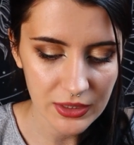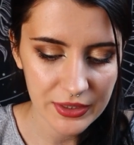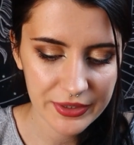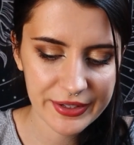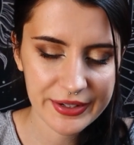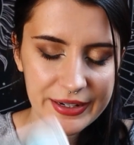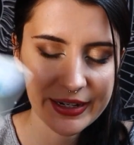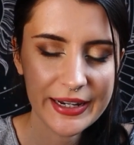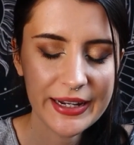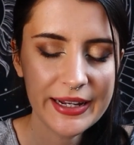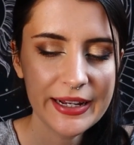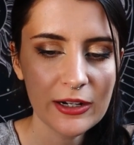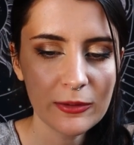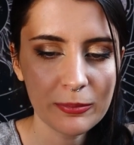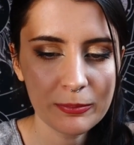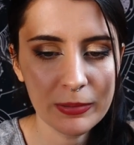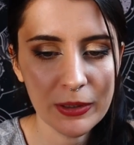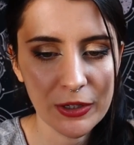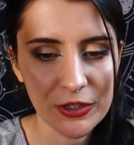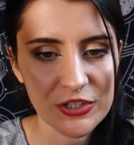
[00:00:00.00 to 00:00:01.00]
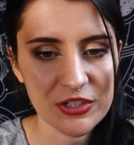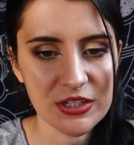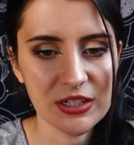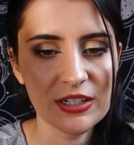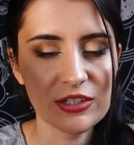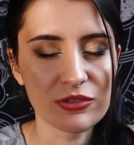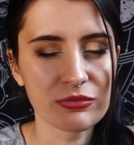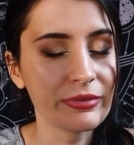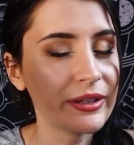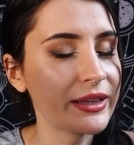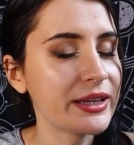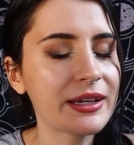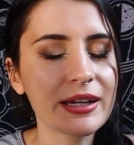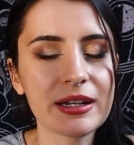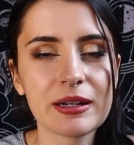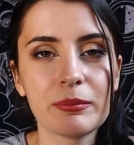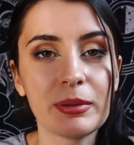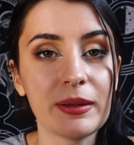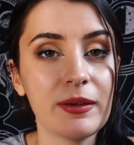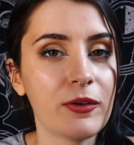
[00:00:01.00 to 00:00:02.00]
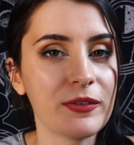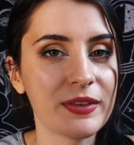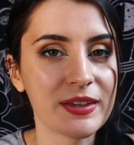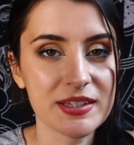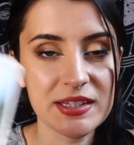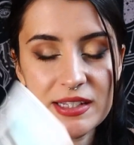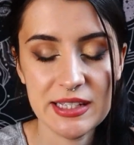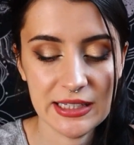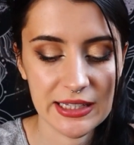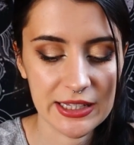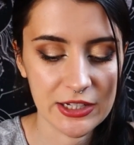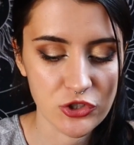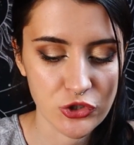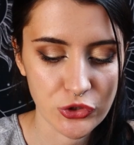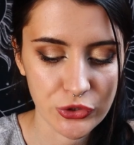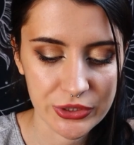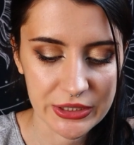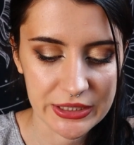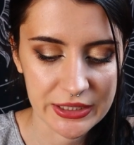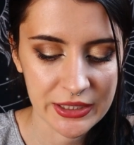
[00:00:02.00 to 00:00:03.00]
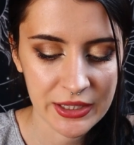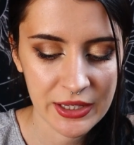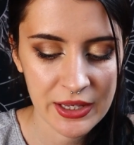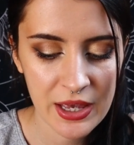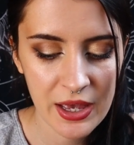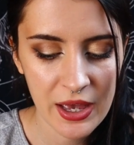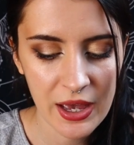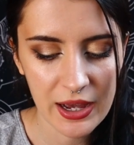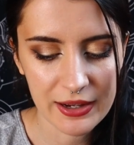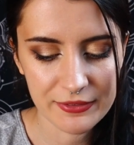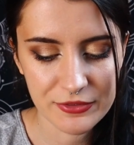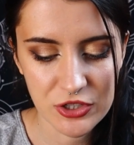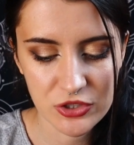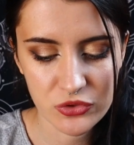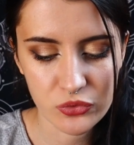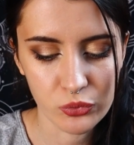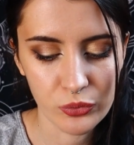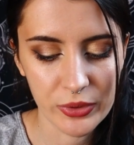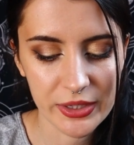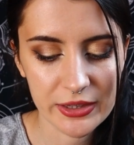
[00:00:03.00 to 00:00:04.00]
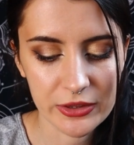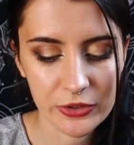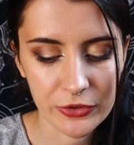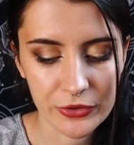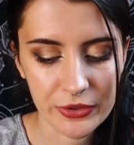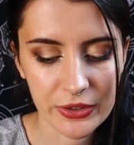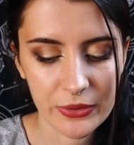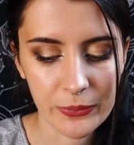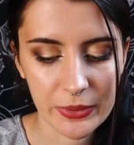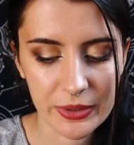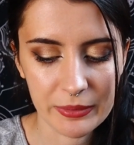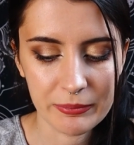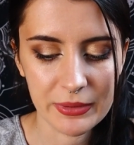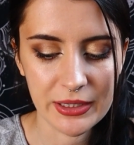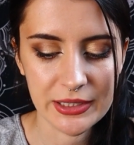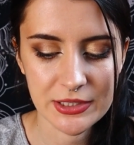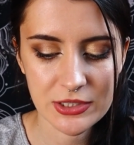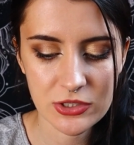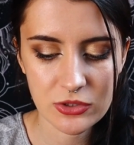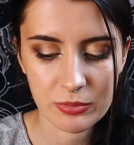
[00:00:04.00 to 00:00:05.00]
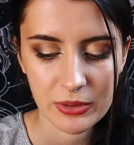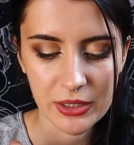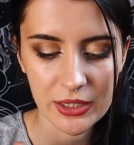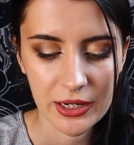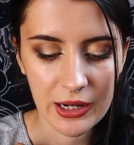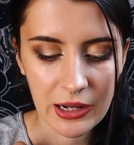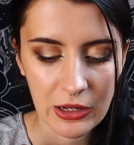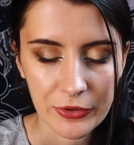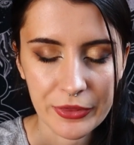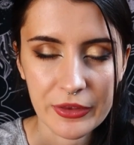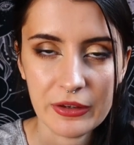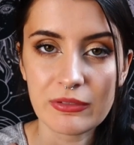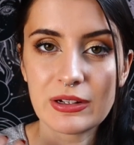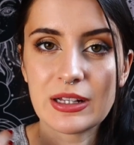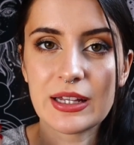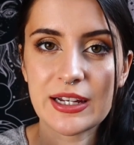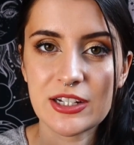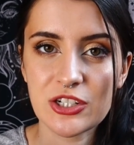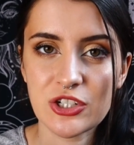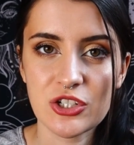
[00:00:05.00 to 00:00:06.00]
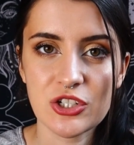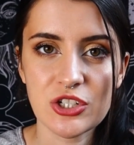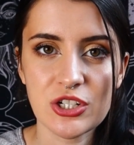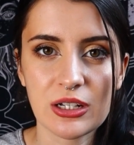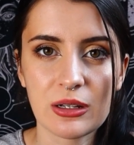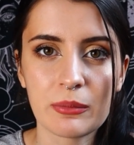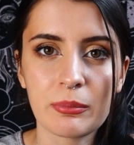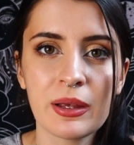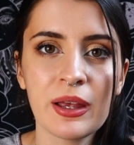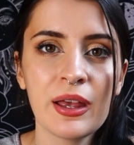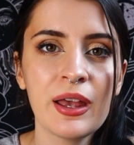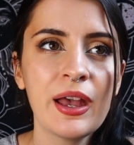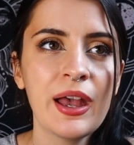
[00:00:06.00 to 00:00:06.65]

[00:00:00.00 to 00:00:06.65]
the Nightingale person is really going to be on this healing journey of just relearning what it means to be in a healthy relationship.